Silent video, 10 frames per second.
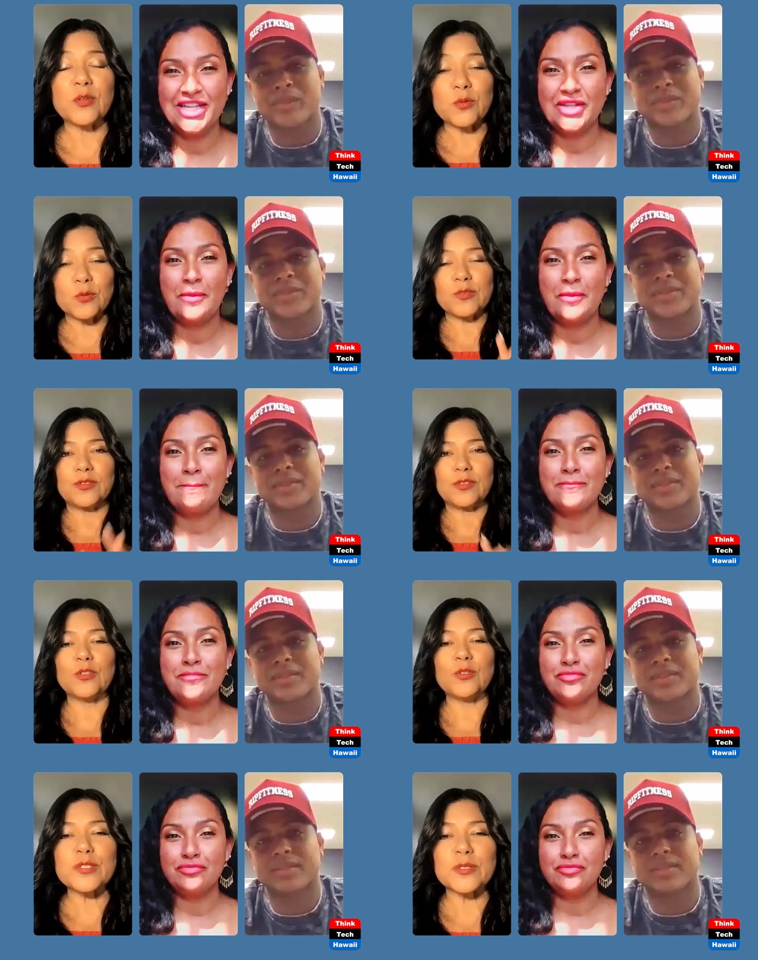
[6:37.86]
Speaker 1: you
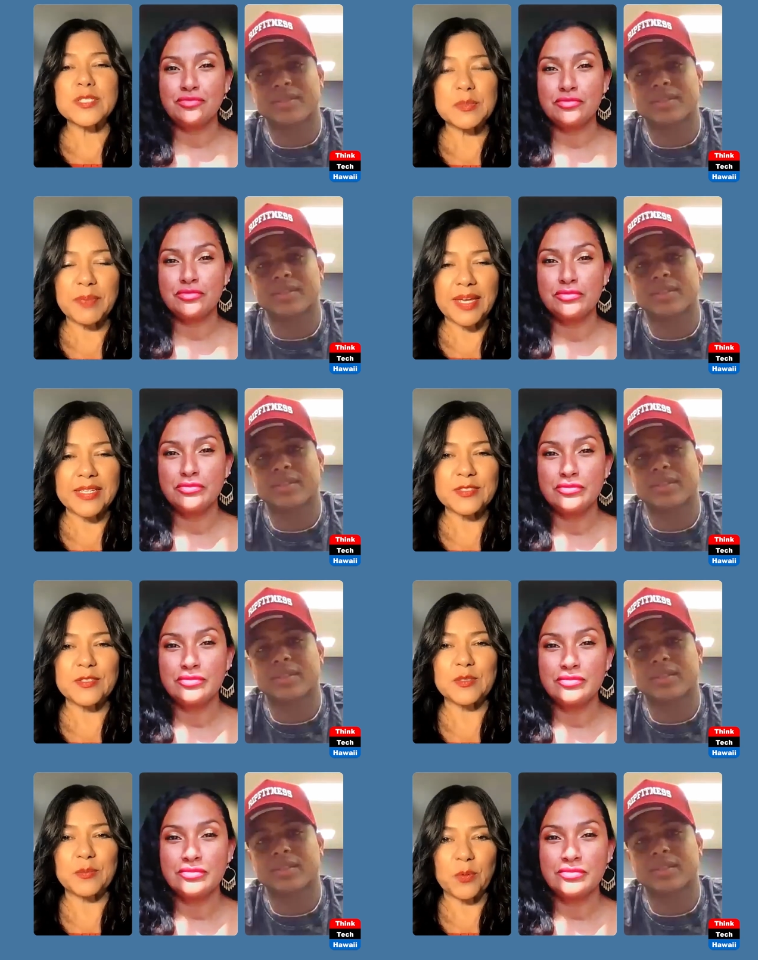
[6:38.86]
use your space
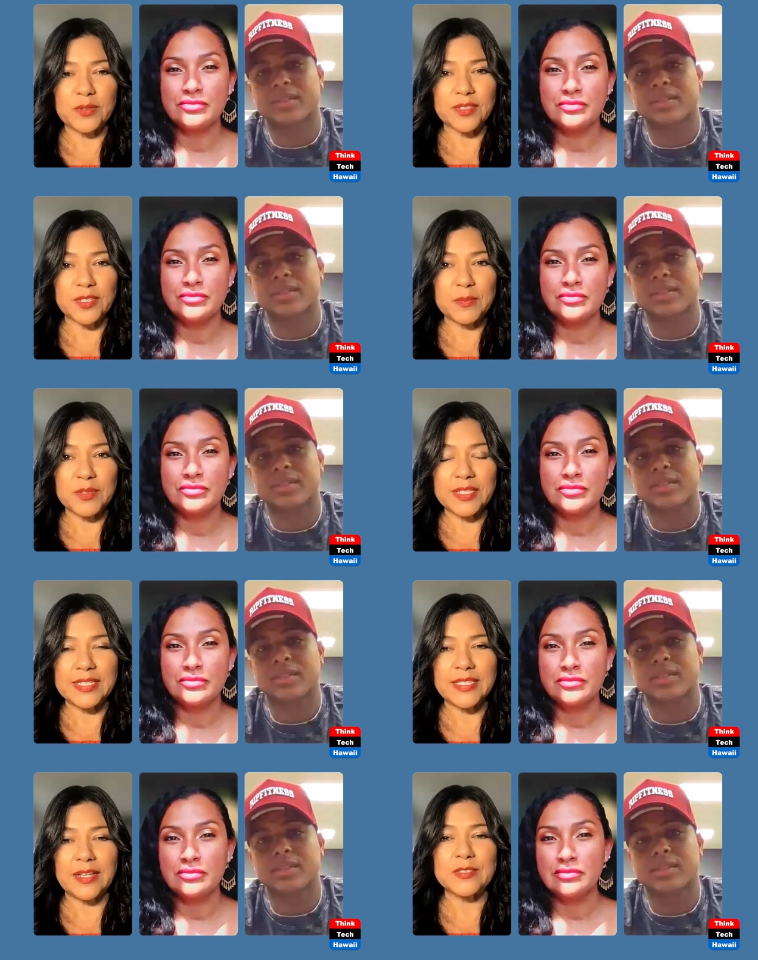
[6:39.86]
to support the
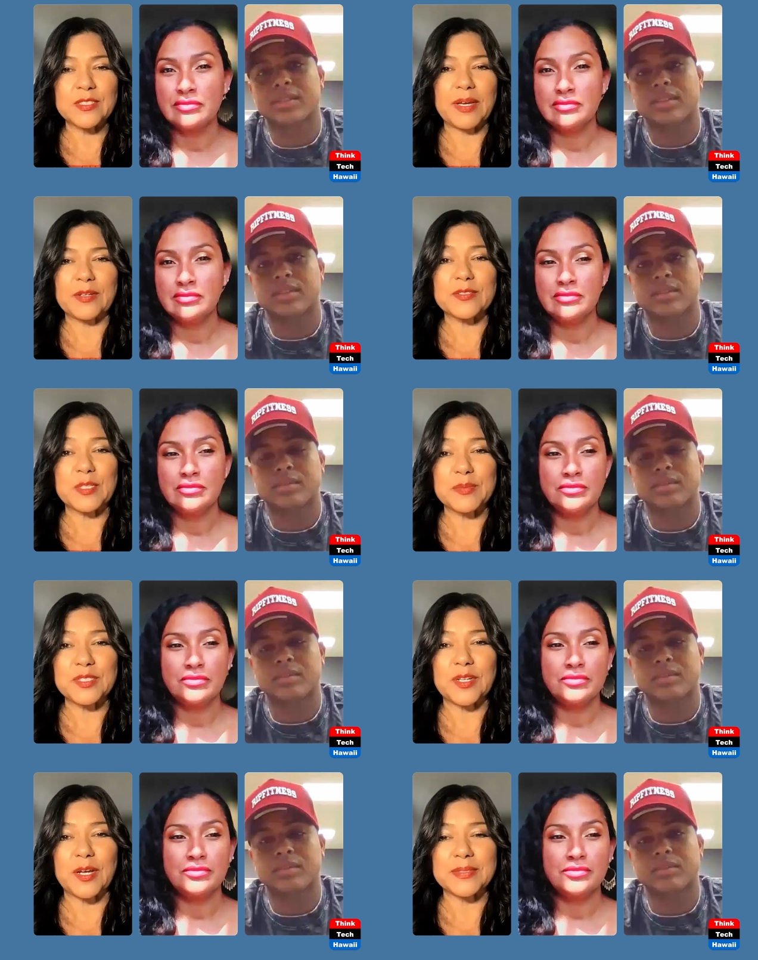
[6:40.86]
community. Tell us about your
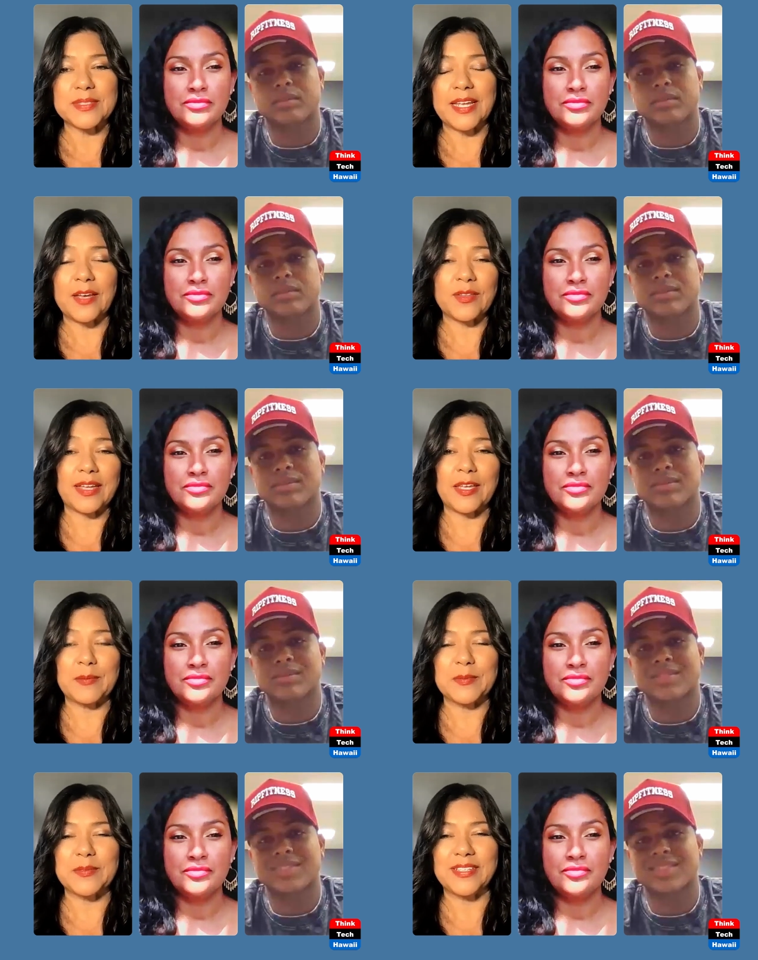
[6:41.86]
sipping shops and how that
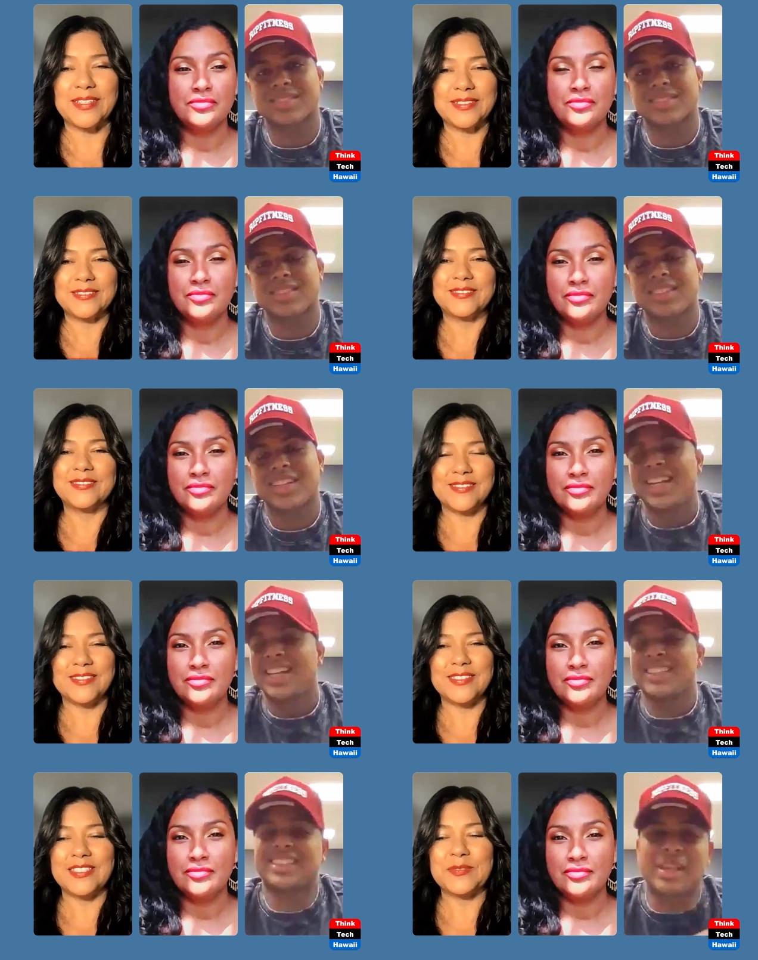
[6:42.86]
came to be.
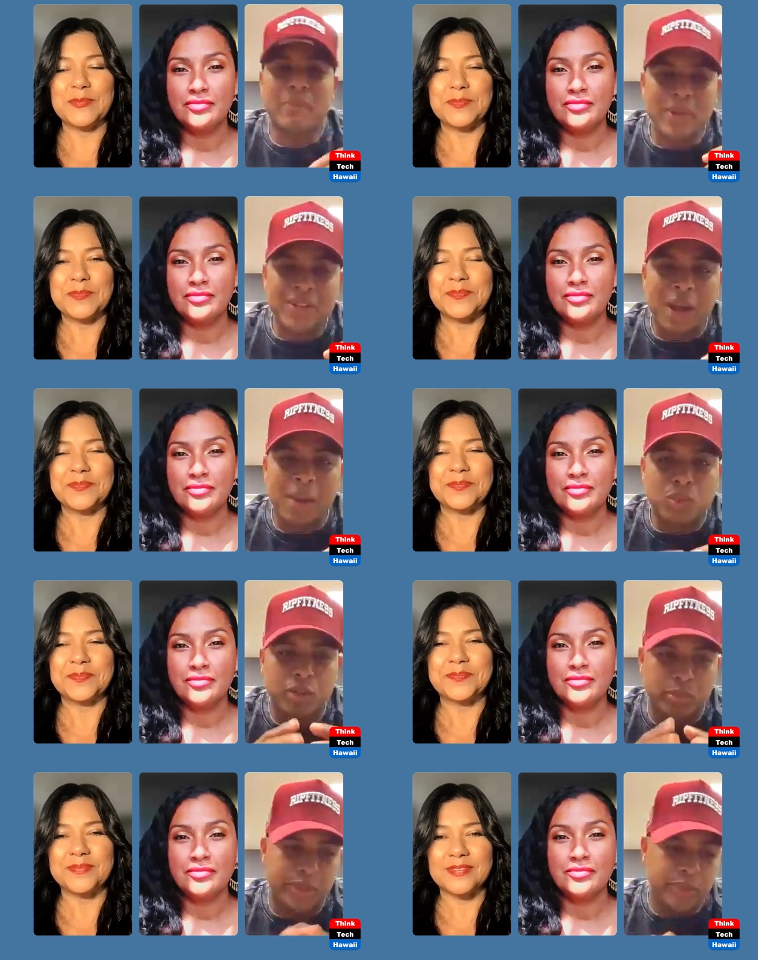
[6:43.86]
Speaker 2: The sipping shops
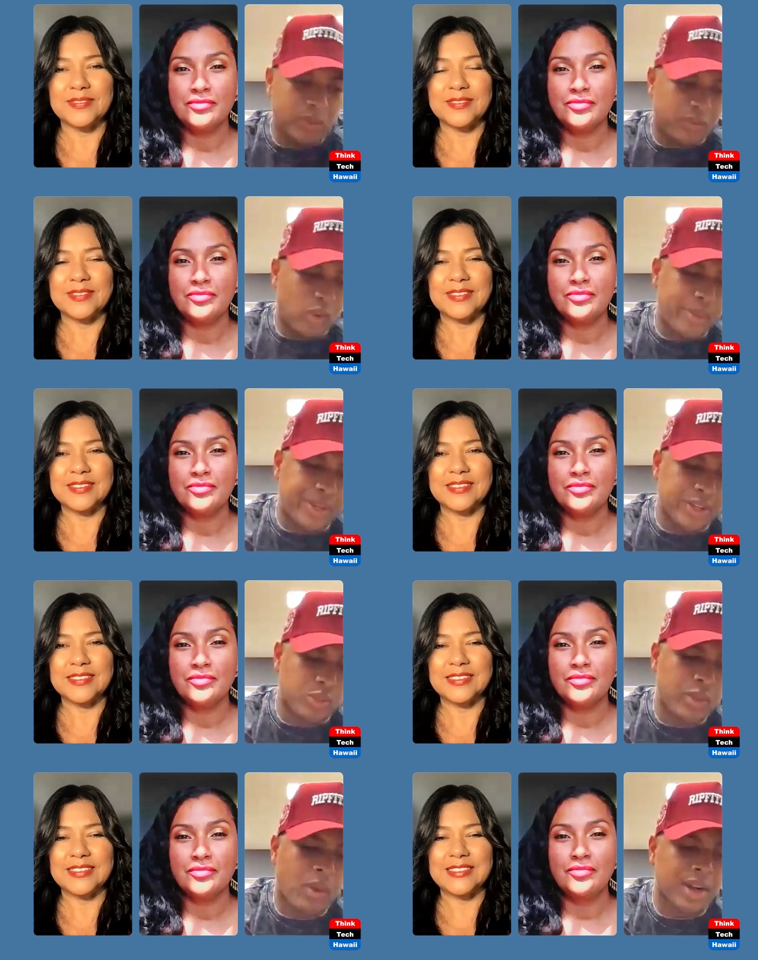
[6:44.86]
were beautiful because
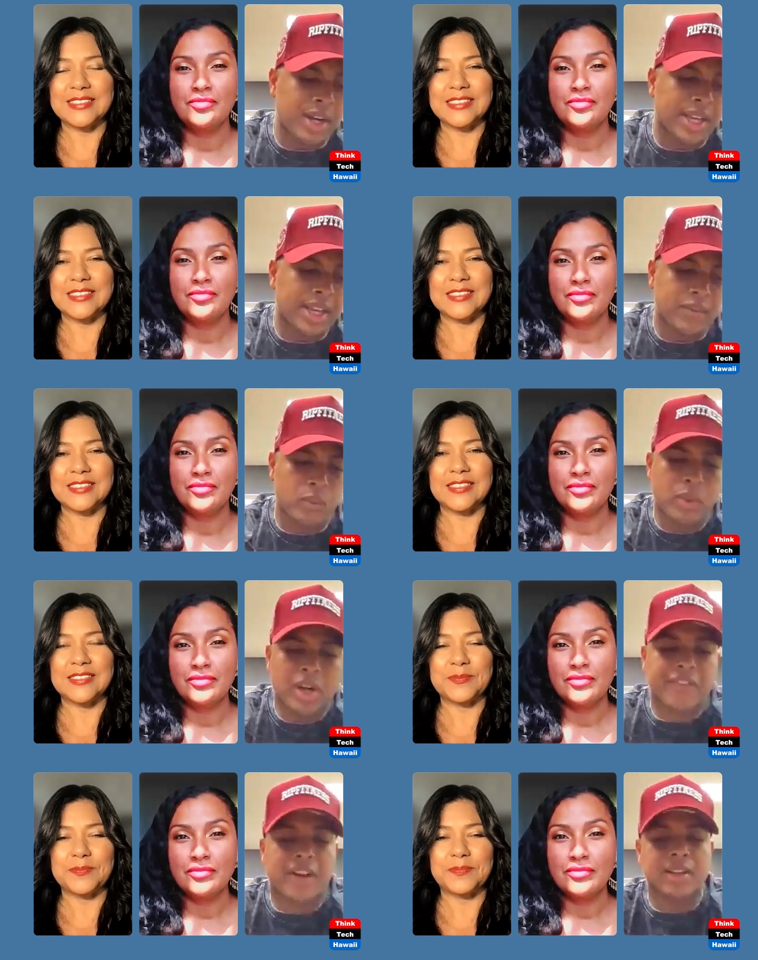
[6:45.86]
we wanted
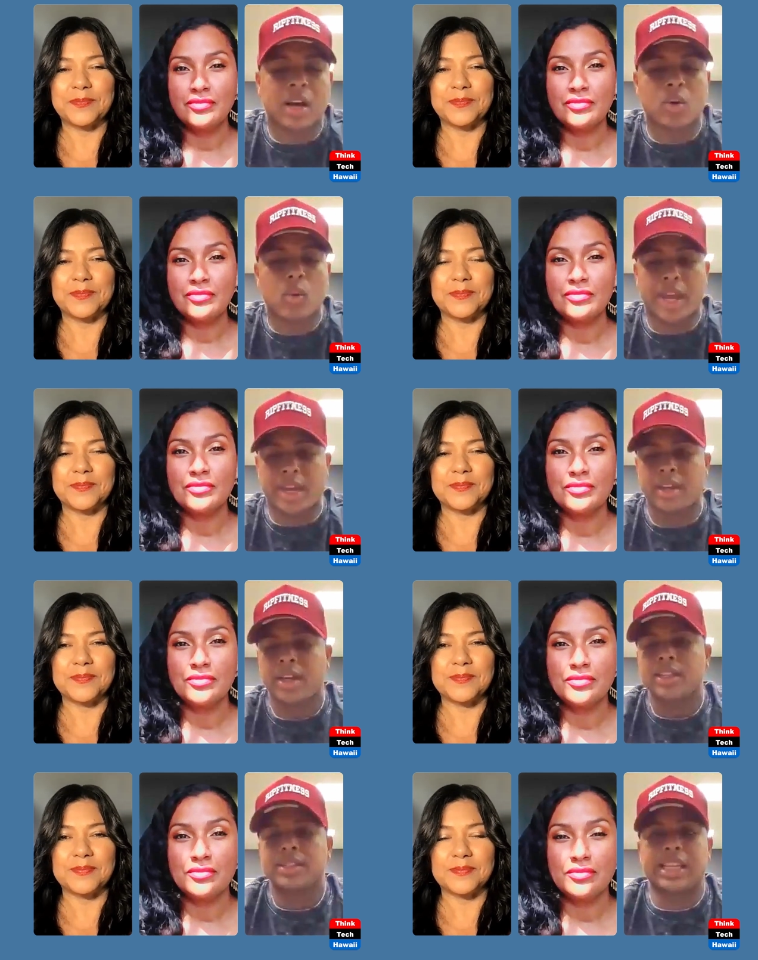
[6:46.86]
to find out a way
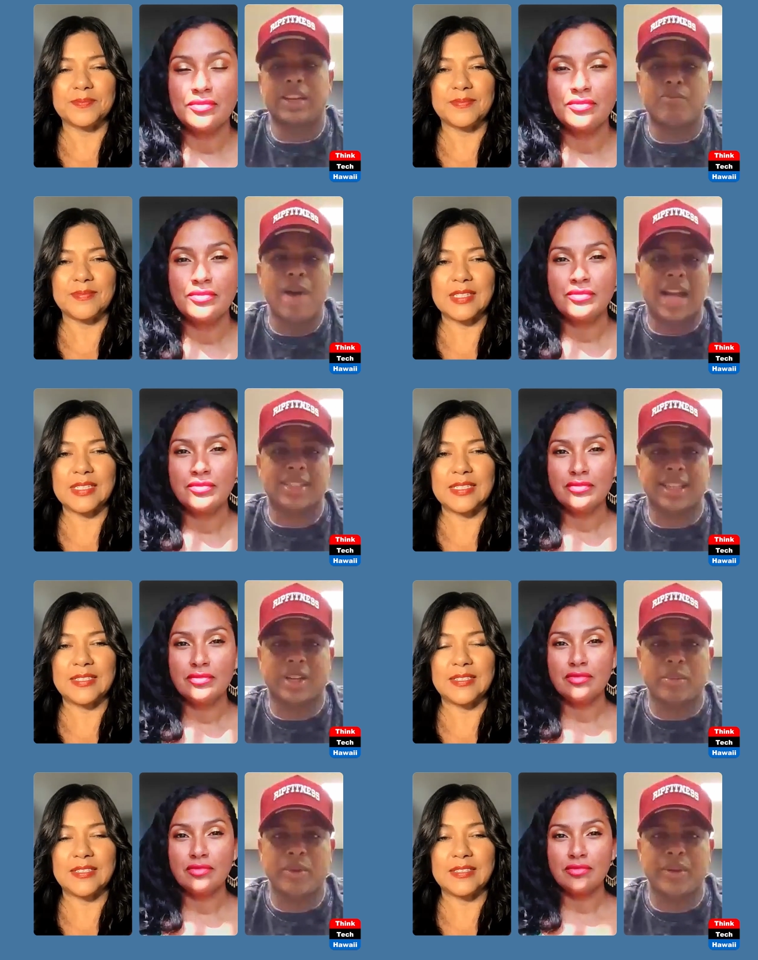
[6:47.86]
to give back to the
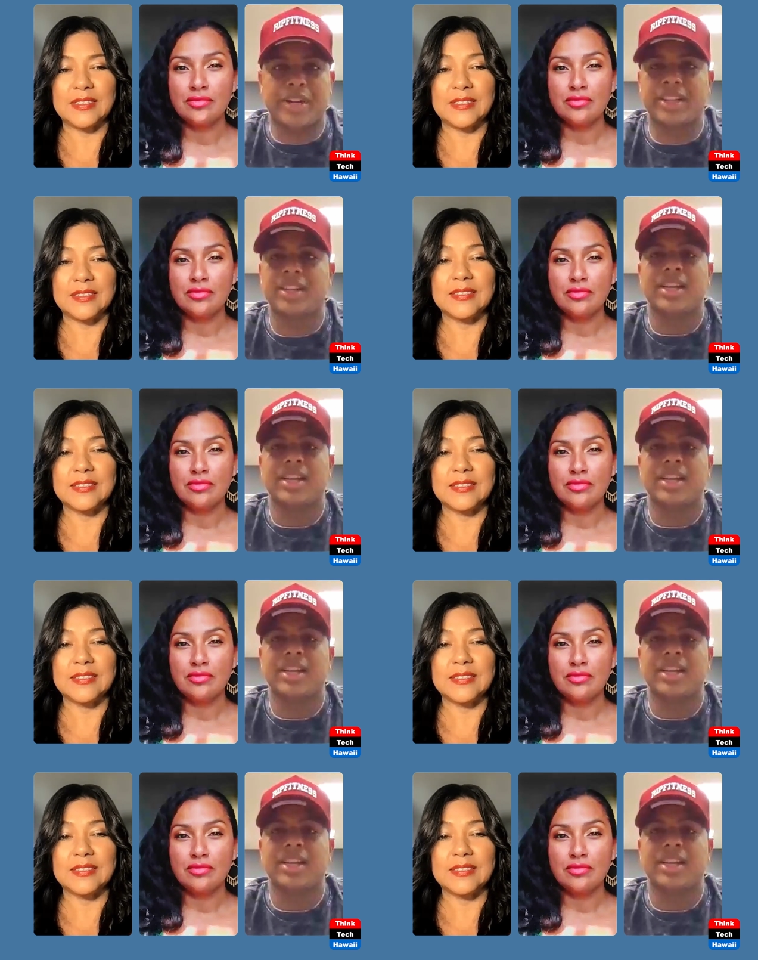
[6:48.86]
community